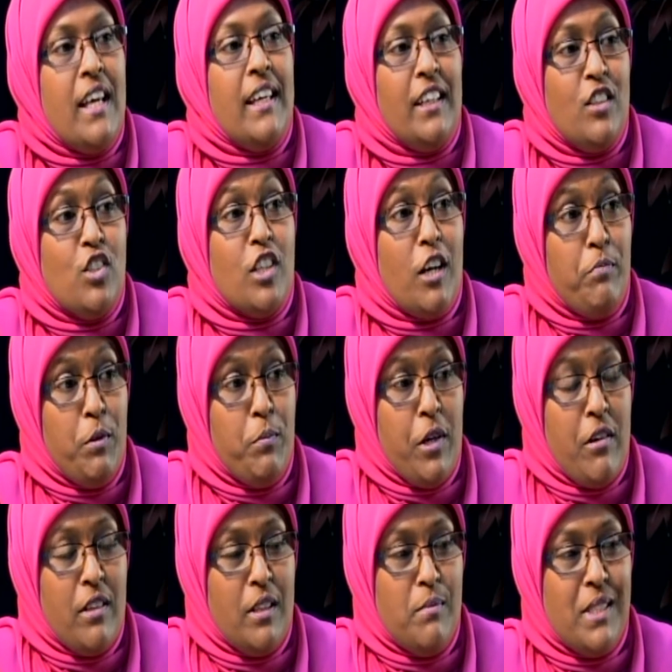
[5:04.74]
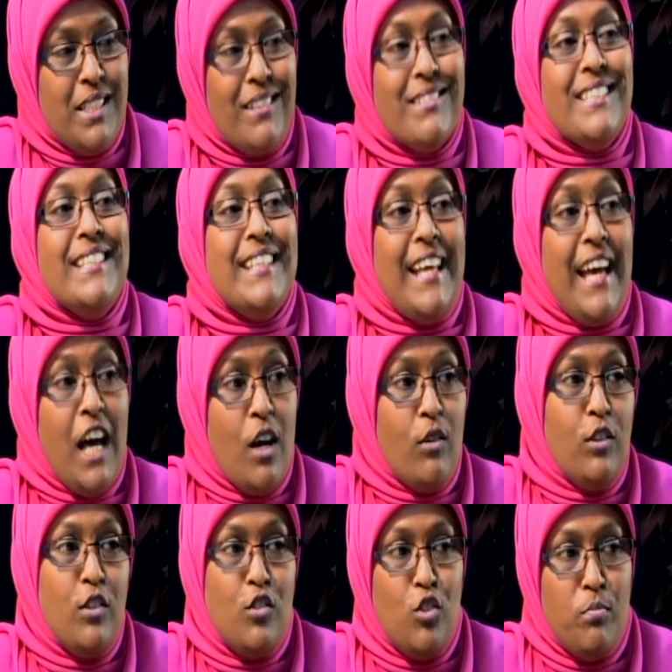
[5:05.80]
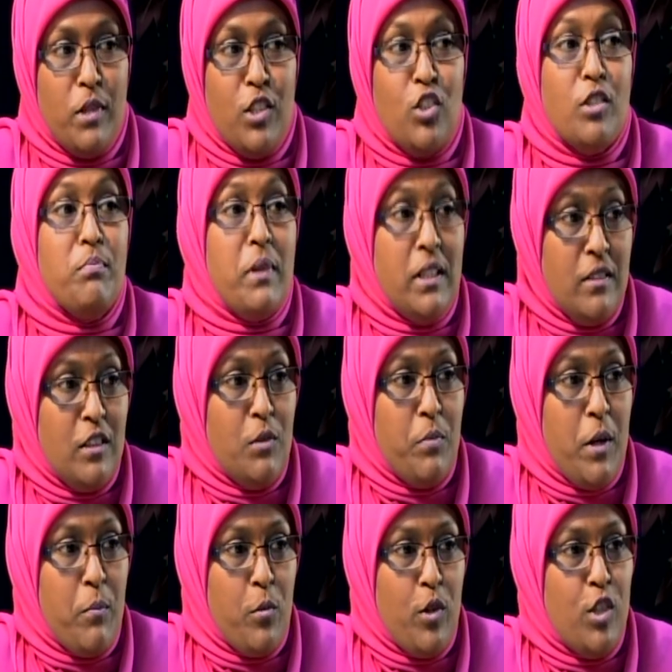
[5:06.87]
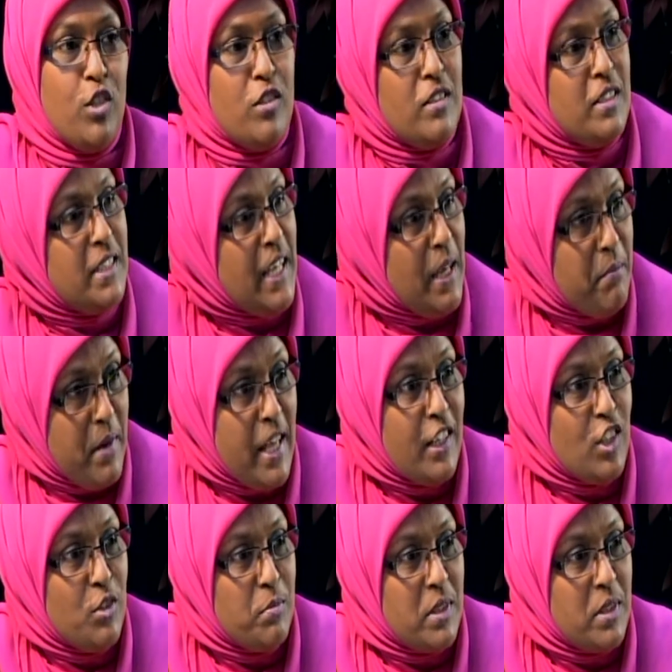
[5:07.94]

can start preparing themselves now, because you mentioned mental preparation and time management.